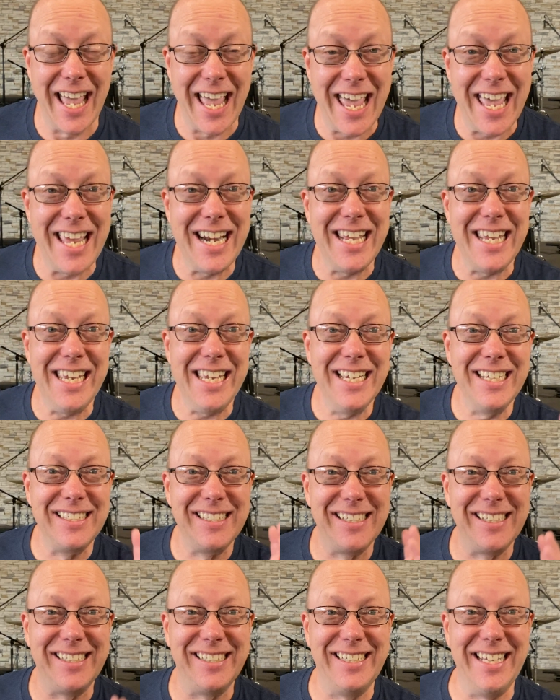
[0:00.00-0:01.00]
Any
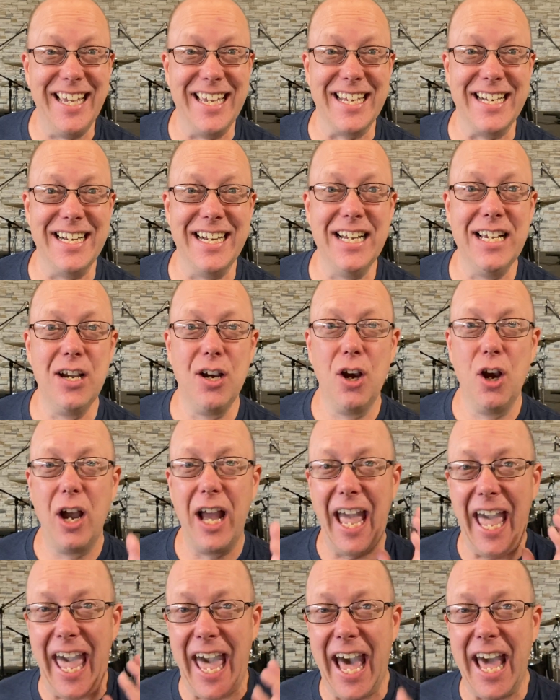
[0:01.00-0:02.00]
sin,
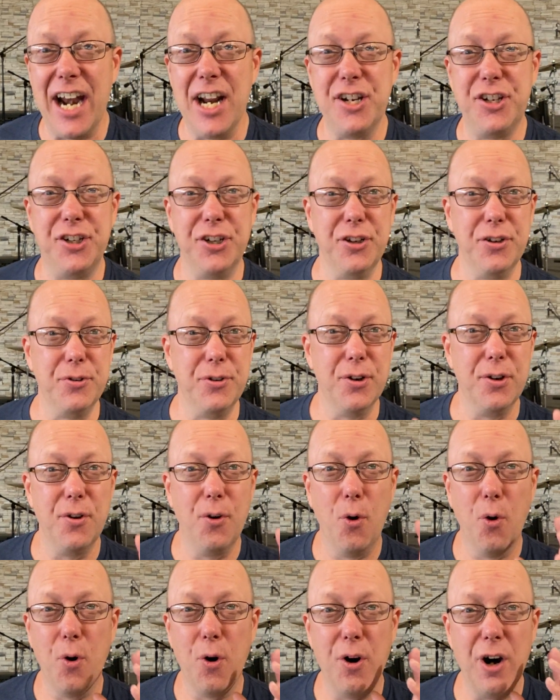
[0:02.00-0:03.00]
attitude,
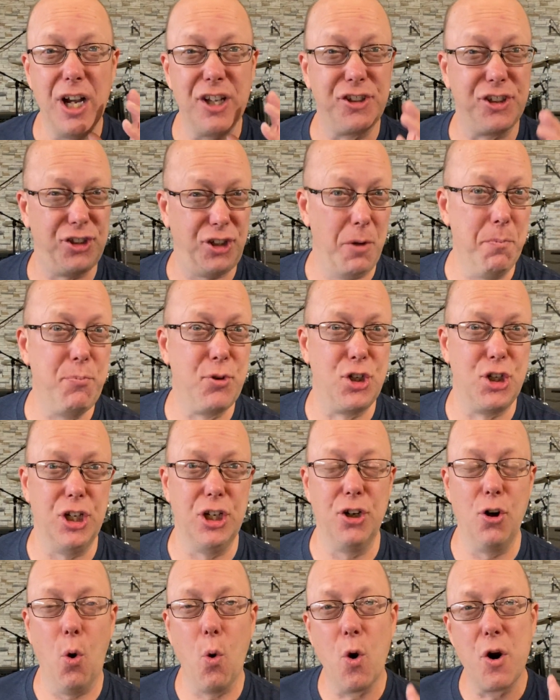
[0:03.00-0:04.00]
or
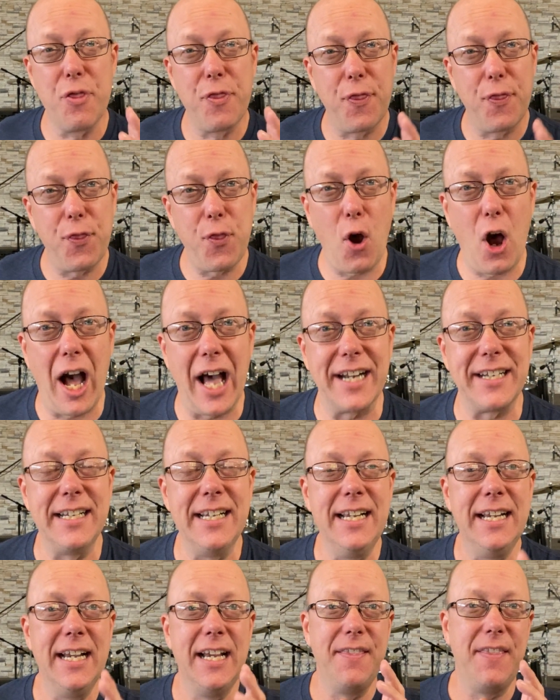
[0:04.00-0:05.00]
assumption, or
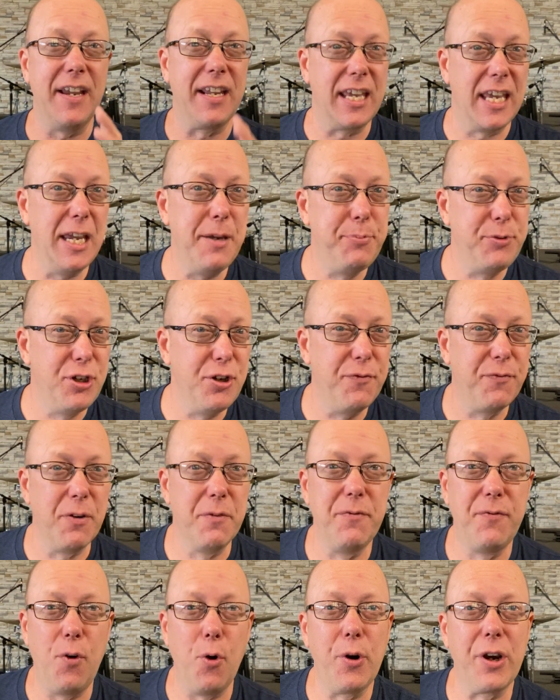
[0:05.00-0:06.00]
thought that keeps you
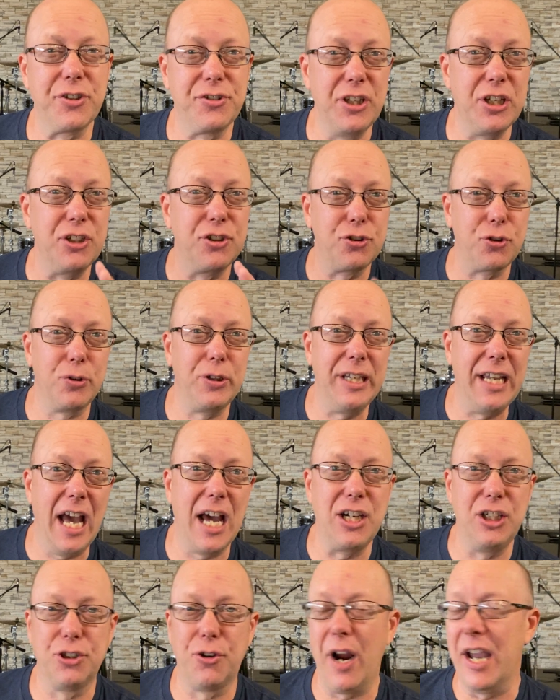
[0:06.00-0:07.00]
from focusing solely
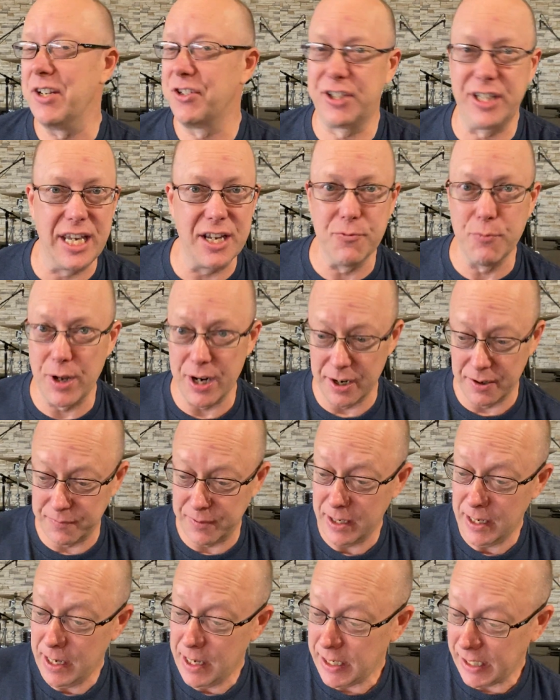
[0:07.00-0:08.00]
on Christ, get rid
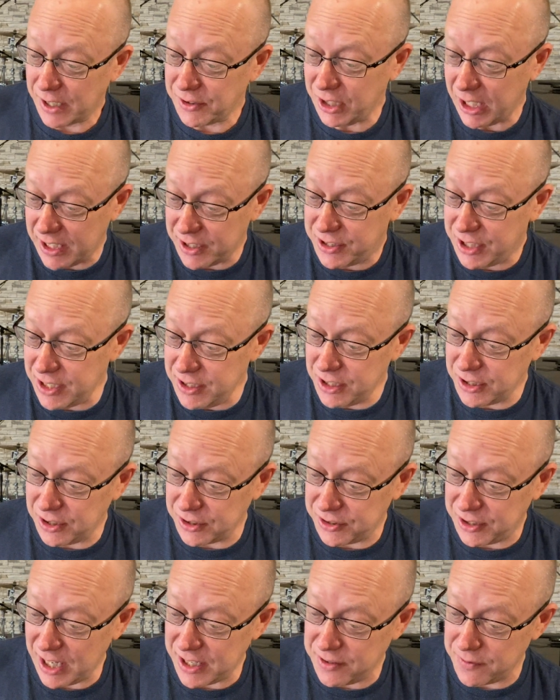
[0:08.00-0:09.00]
of. Because he continues
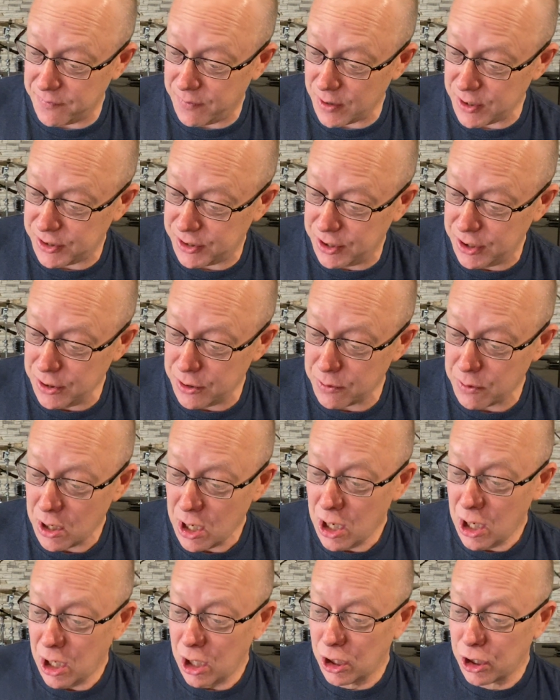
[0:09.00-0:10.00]
and says in verse 2,
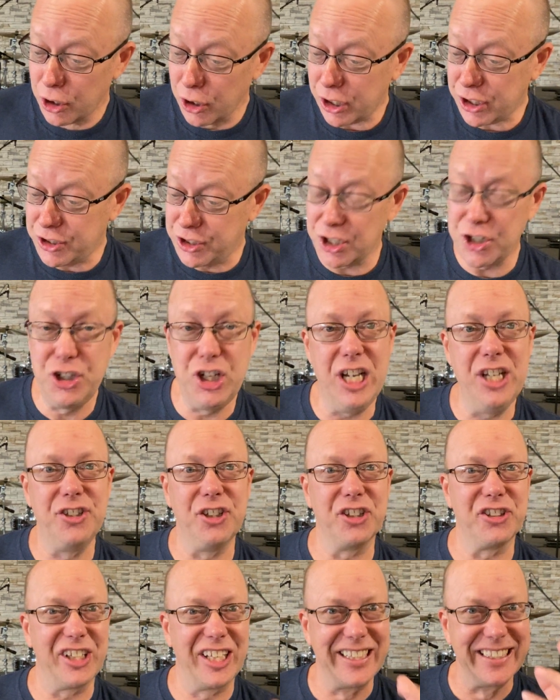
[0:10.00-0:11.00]
look to
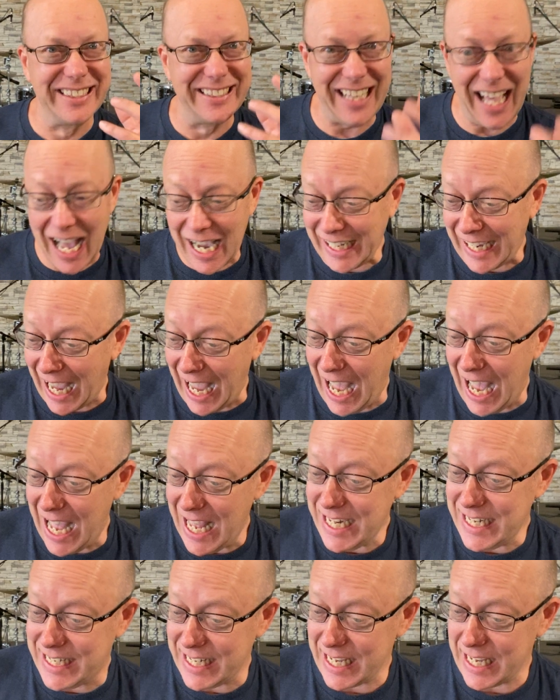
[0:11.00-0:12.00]
Jesus, lock
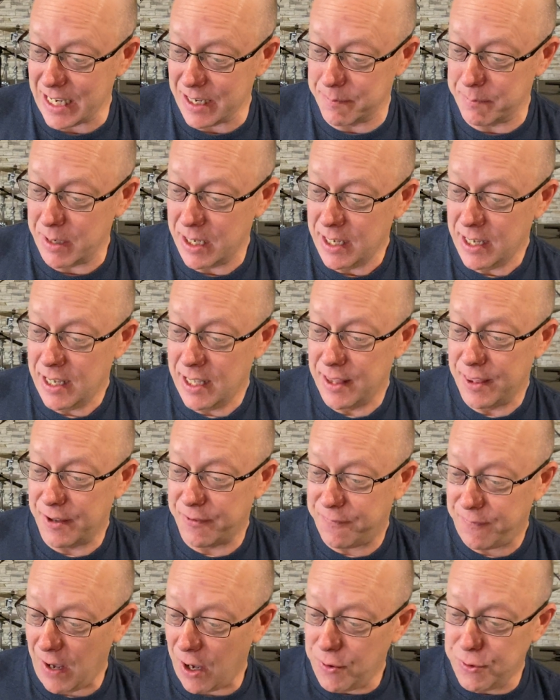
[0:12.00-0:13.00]
on to him, the
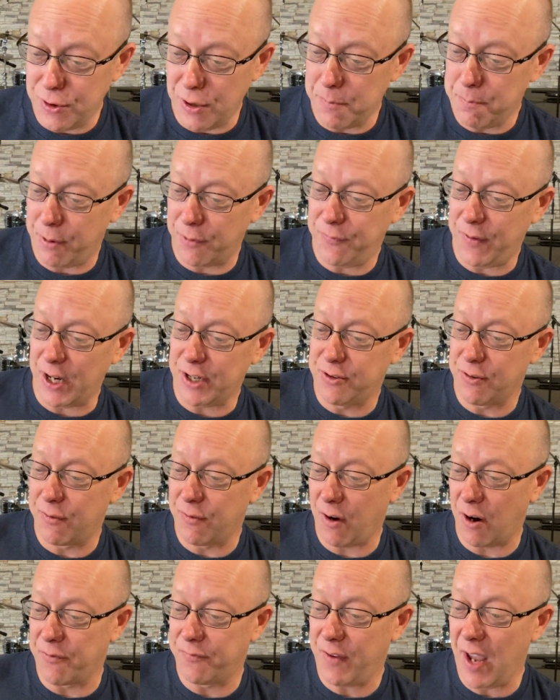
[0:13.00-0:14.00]
founder and perfecter
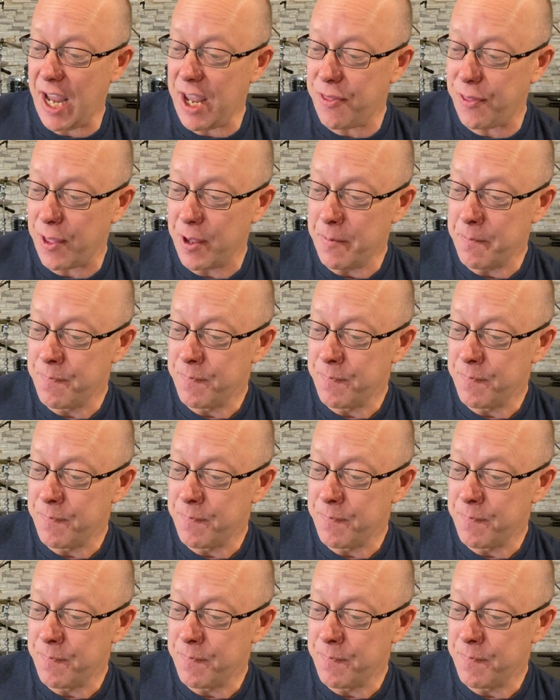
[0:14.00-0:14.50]
of our faith,